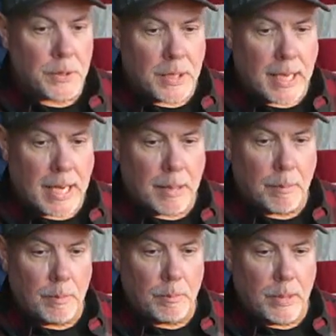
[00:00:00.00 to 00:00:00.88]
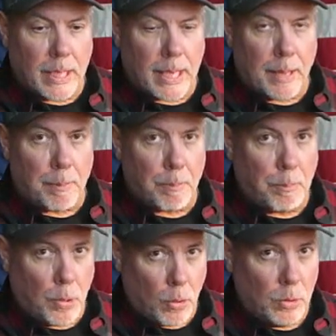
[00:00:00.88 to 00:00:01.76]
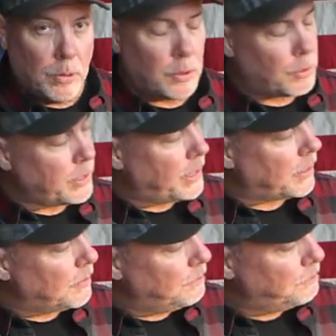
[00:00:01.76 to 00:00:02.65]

time that I pulled the trigger,